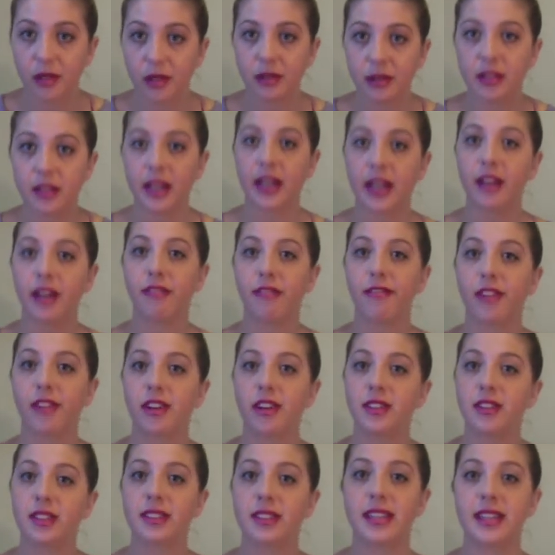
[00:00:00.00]
So it's like a
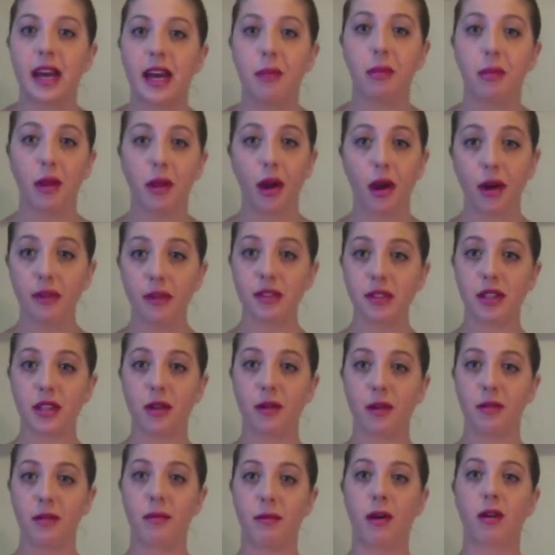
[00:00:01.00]
frozen tableau.
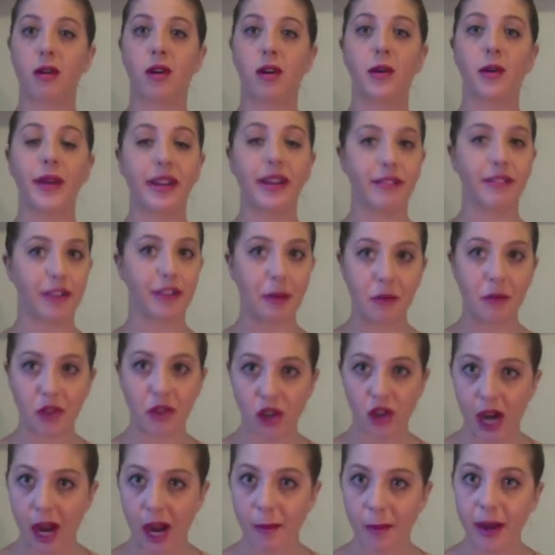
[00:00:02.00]
So we're borrowing from
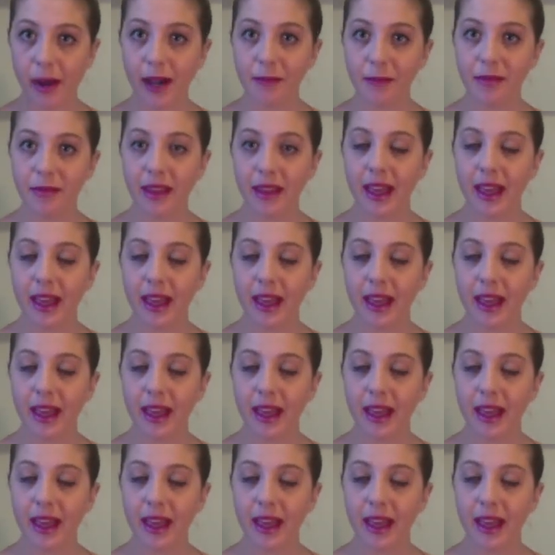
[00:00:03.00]
drama.